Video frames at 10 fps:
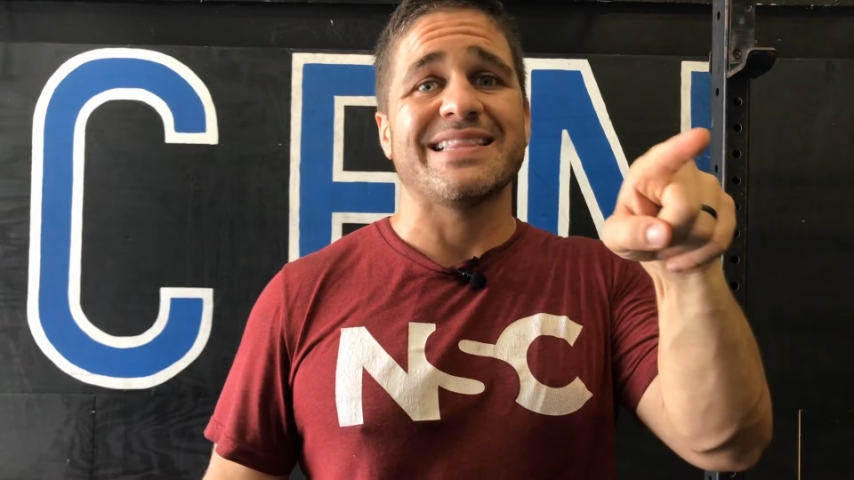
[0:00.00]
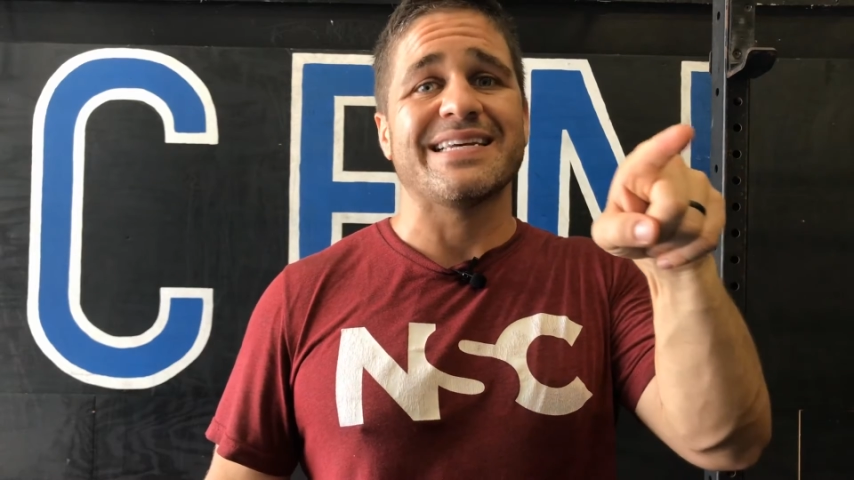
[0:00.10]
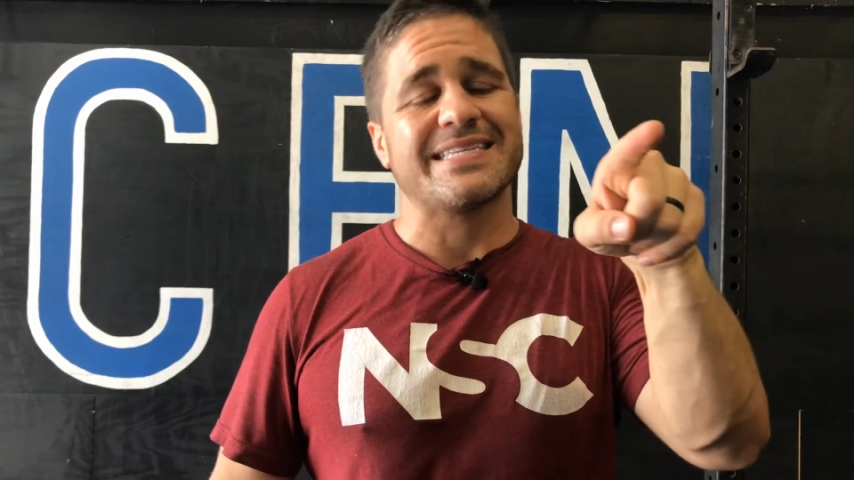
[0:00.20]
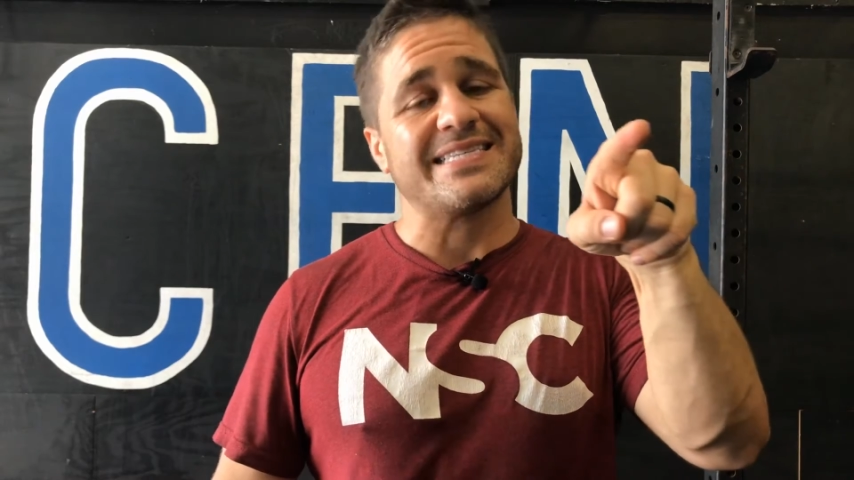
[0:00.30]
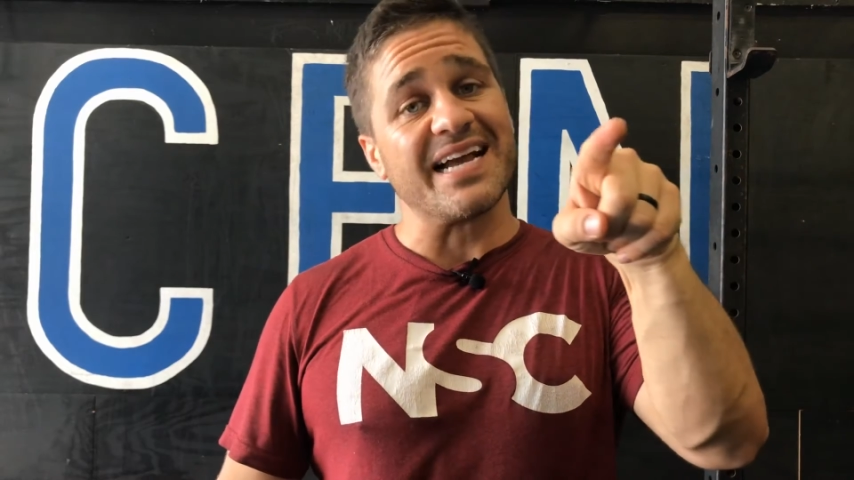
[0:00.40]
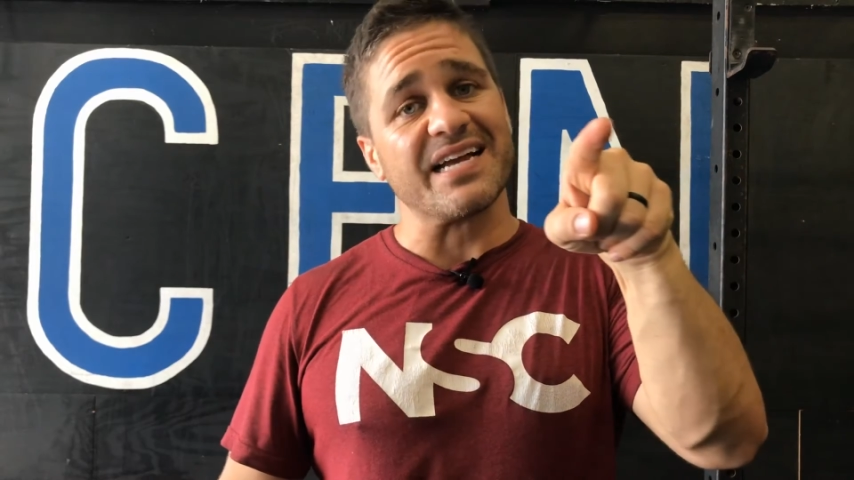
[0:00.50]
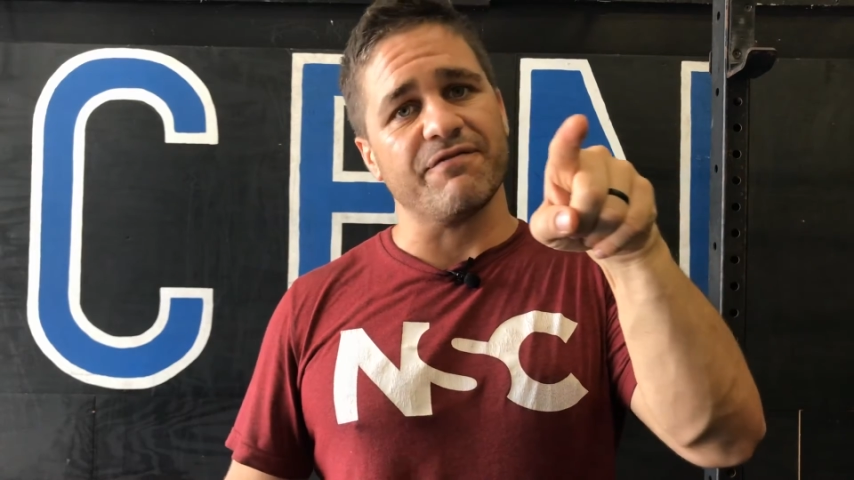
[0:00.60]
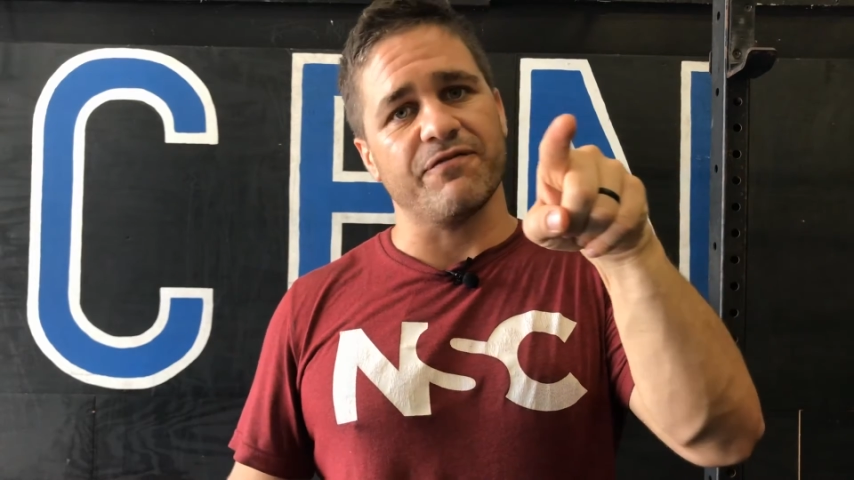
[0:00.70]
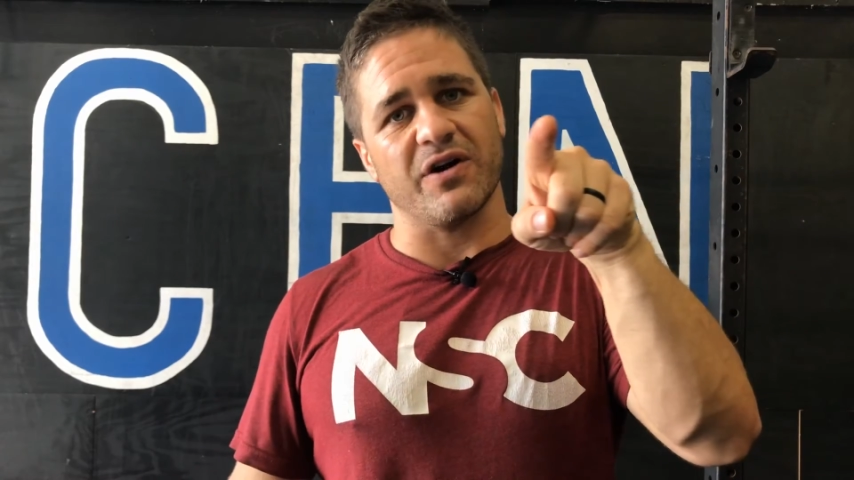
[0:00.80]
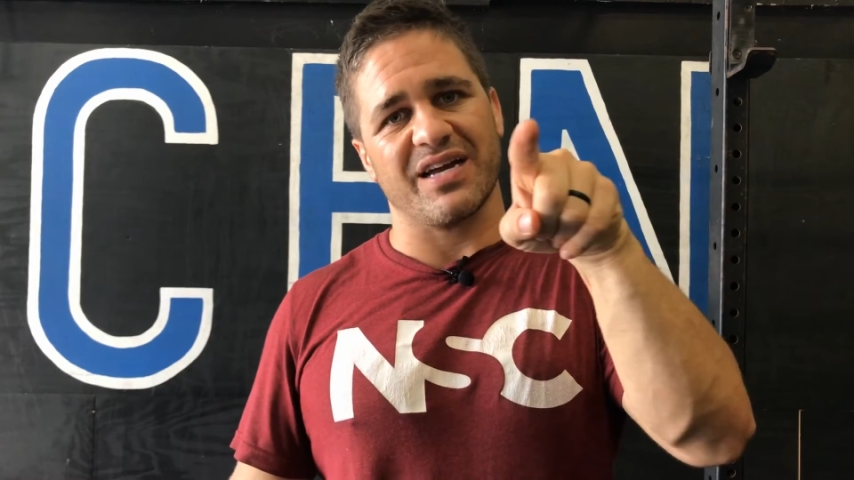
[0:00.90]
the
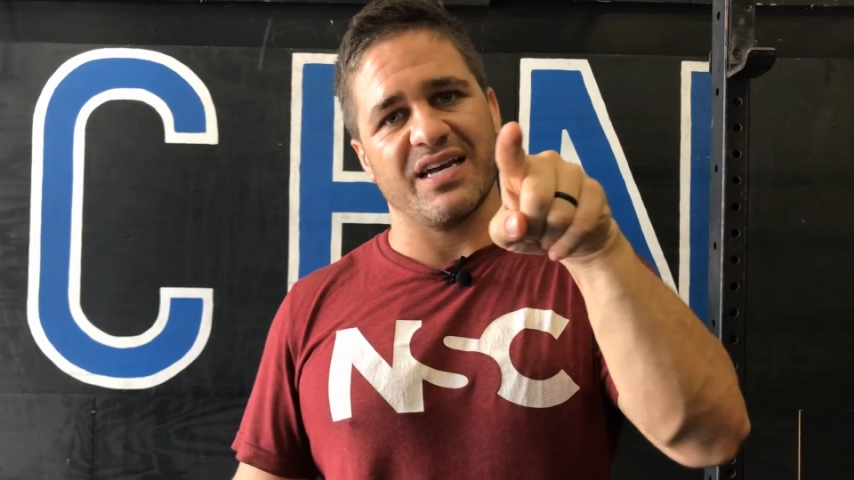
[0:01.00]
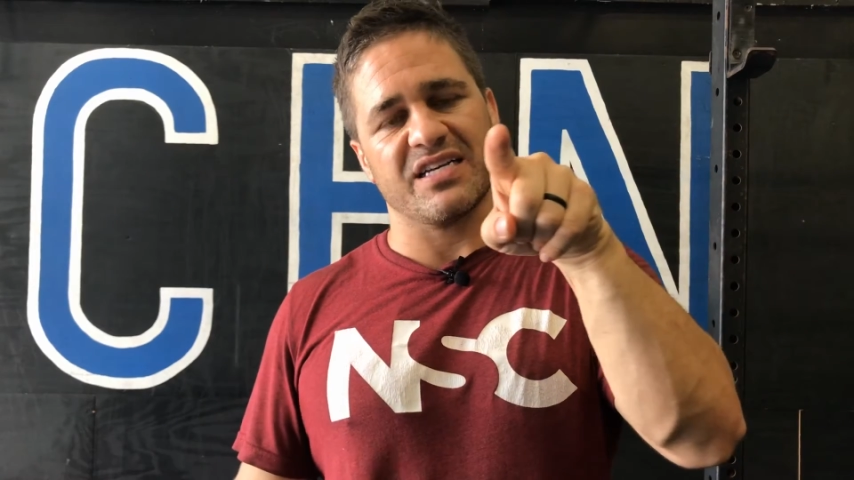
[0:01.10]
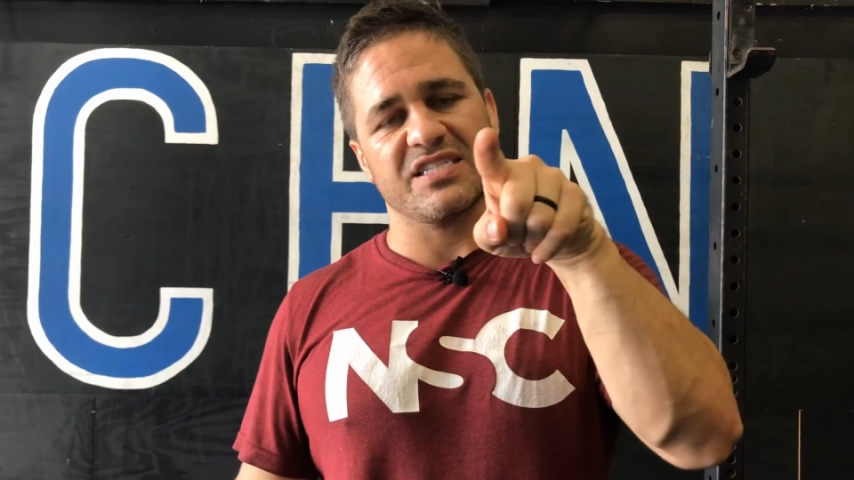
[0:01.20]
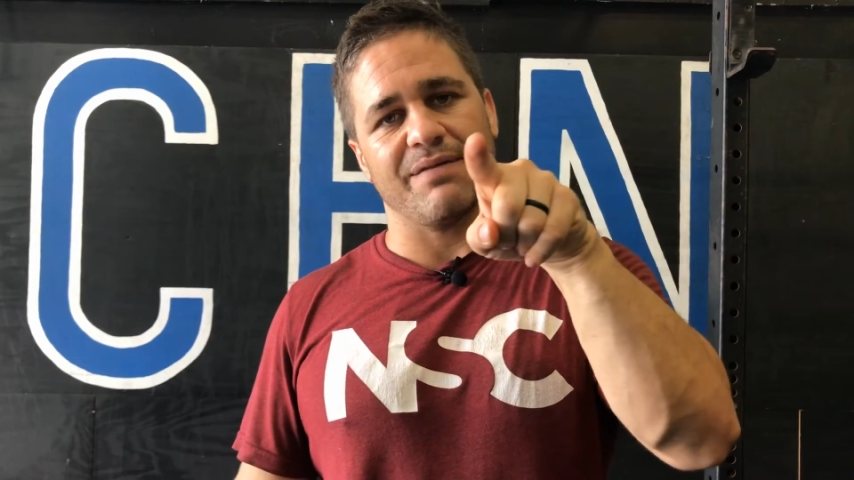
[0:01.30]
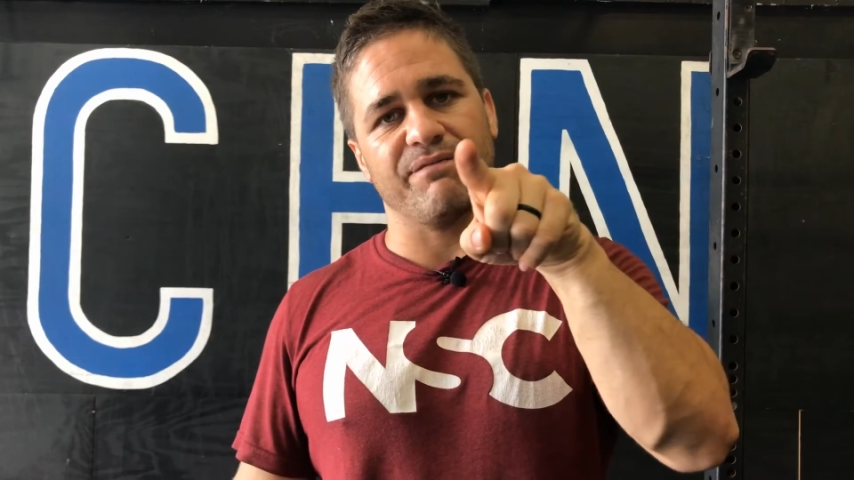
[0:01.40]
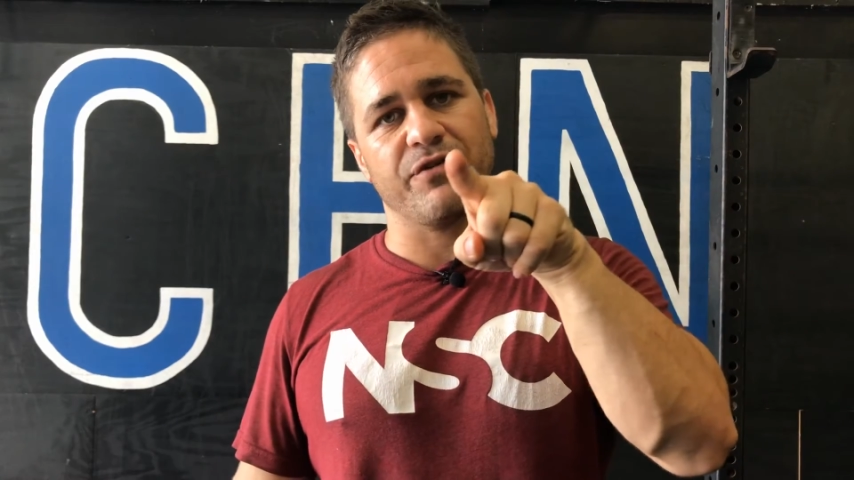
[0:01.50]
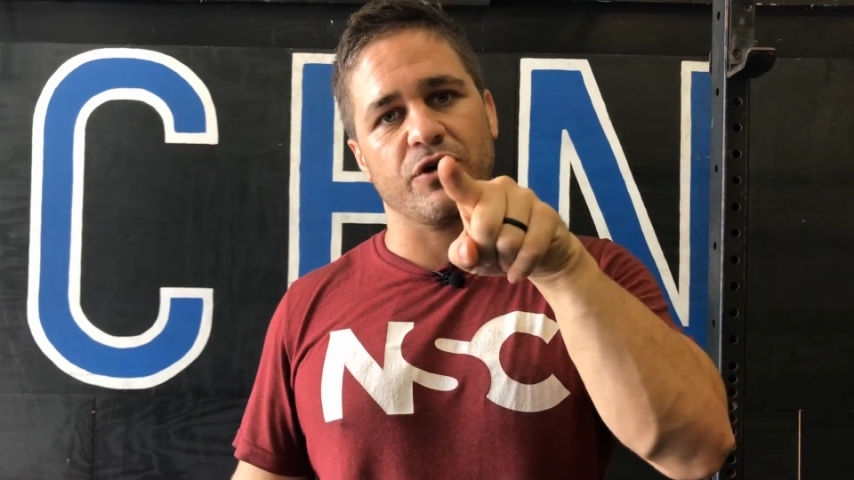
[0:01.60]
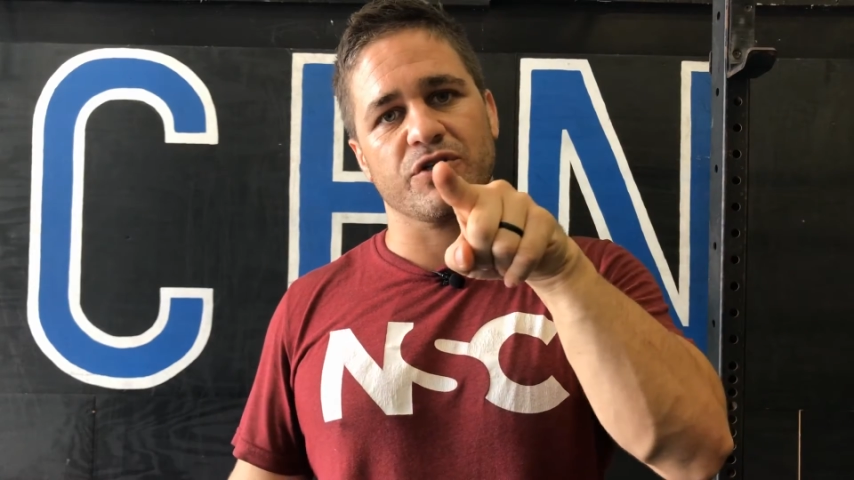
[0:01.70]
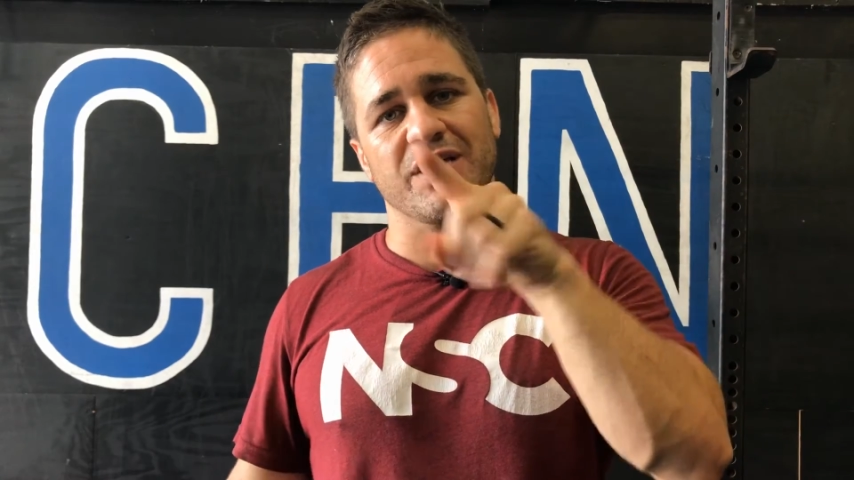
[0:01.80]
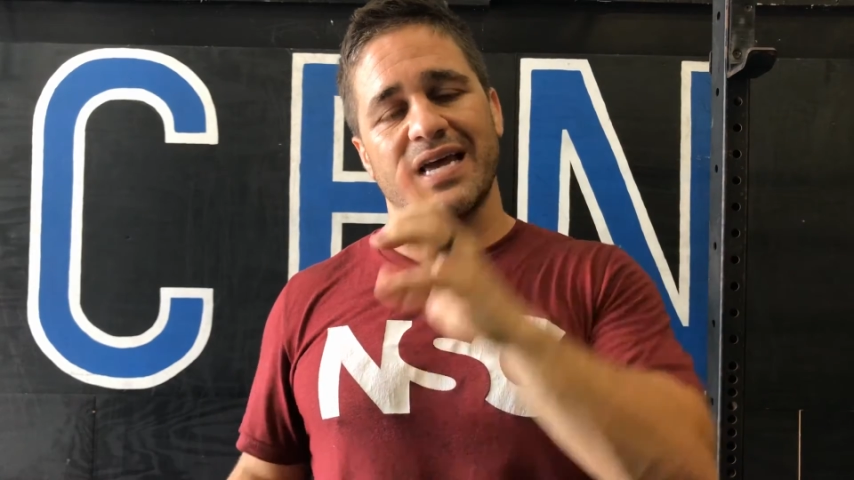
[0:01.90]
second foot kicks up
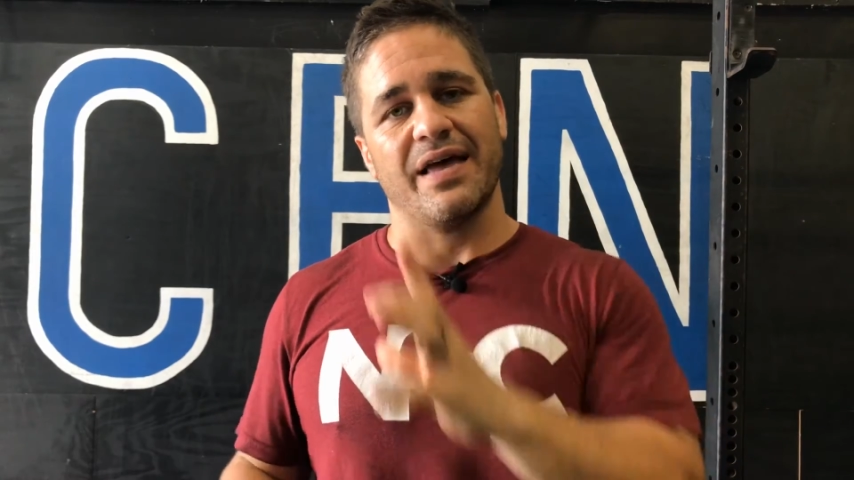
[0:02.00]
first,